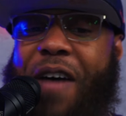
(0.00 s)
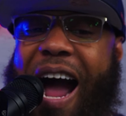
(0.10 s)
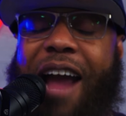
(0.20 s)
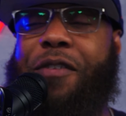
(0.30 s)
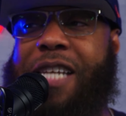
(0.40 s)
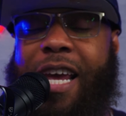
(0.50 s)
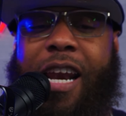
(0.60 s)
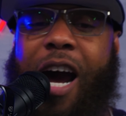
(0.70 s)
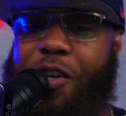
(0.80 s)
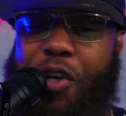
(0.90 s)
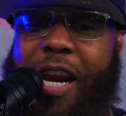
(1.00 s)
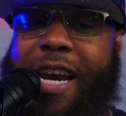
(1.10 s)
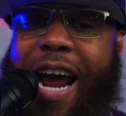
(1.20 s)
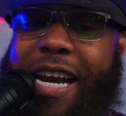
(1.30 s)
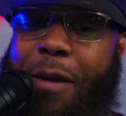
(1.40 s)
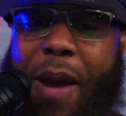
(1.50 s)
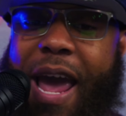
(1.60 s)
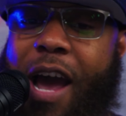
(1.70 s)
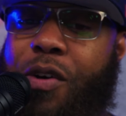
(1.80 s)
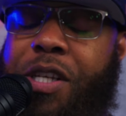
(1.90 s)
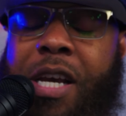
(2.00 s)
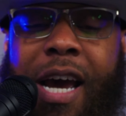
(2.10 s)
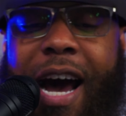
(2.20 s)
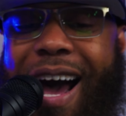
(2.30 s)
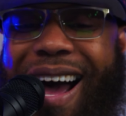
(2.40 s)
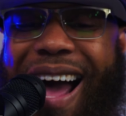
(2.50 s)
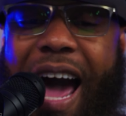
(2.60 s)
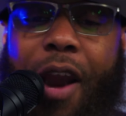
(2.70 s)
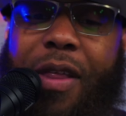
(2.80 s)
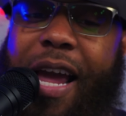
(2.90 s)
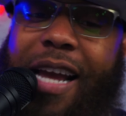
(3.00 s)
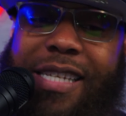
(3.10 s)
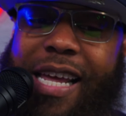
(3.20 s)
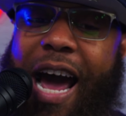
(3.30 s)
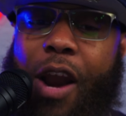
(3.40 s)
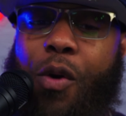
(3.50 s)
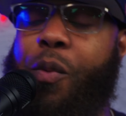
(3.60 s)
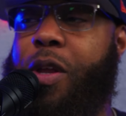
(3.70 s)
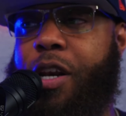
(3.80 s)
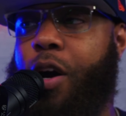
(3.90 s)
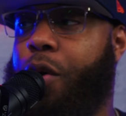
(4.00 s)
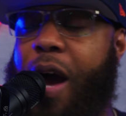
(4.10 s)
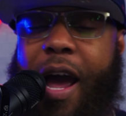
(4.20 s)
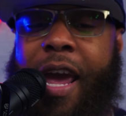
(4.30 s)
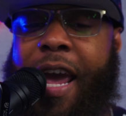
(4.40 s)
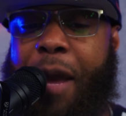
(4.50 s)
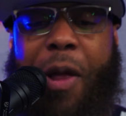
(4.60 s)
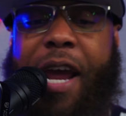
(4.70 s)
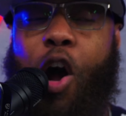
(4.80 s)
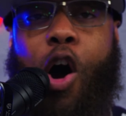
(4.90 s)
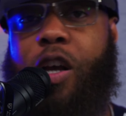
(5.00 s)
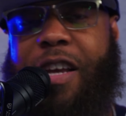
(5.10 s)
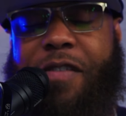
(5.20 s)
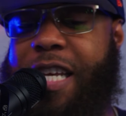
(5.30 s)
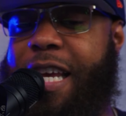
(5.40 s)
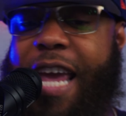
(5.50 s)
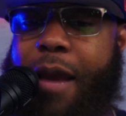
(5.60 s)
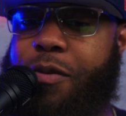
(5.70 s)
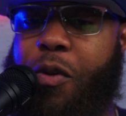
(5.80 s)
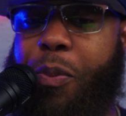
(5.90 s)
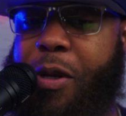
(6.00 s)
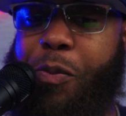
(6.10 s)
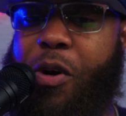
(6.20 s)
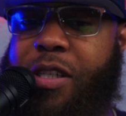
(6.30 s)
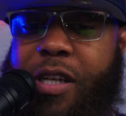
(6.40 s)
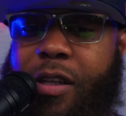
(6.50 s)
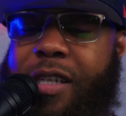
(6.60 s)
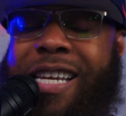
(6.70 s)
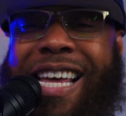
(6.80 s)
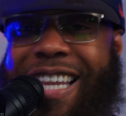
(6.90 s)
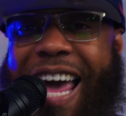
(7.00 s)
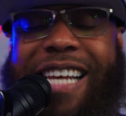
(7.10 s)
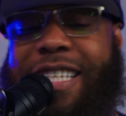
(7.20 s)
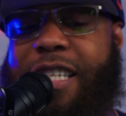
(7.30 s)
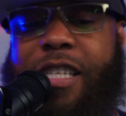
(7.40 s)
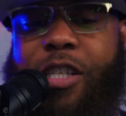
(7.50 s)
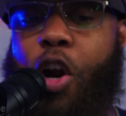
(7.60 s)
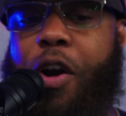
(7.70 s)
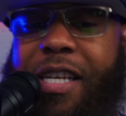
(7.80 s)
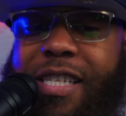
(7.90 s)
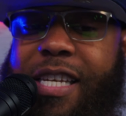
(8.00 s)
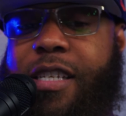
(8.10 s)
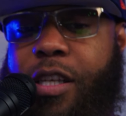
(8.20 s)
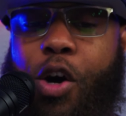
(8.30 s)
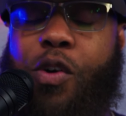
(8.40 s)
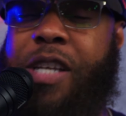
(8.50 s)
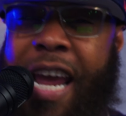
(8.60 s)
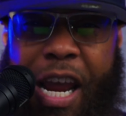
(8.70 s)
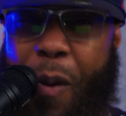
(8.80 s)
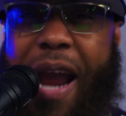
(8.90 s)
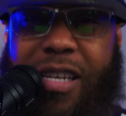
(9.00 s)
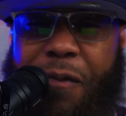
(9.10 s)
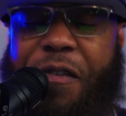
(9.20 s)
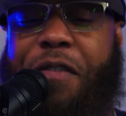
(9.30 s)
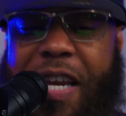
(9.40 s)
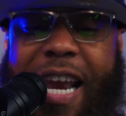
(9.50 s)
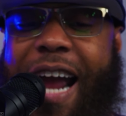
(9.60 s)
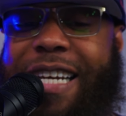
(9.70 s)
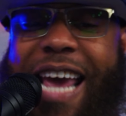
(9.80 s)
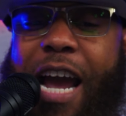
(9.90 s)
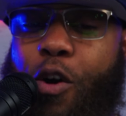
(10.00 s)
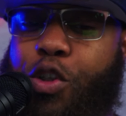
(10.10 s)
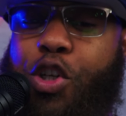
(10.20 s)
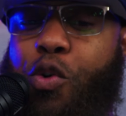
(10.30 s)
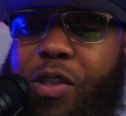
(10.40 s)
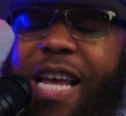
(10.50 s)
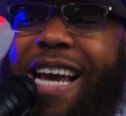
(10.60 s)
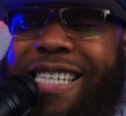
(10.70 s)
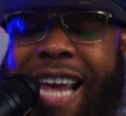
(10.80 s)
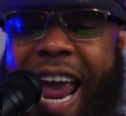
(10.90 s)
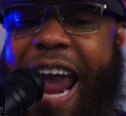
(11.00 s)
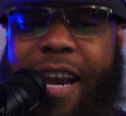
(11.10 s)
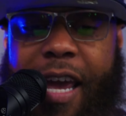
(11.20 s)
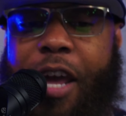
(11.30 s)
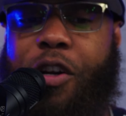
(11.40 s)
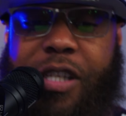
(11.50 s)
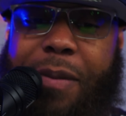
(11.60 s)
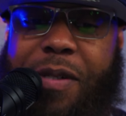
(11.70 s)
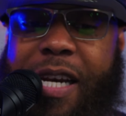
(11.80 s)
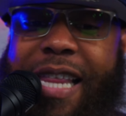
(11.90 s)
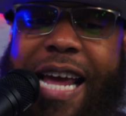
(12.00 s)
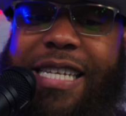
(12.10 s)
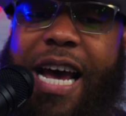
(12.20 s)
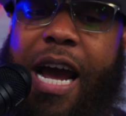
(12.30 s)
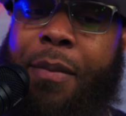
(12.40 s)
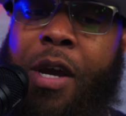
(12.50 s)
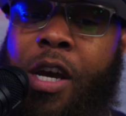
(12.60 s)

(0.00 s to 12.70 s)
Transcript: 5'10", 190 pounds. Like I said, I don't really know. He played all 17 games for the Pittsburgh Steelers last season, starting 6 of those. He racked up 59 tackles, 2 sacks, and an interception in that time.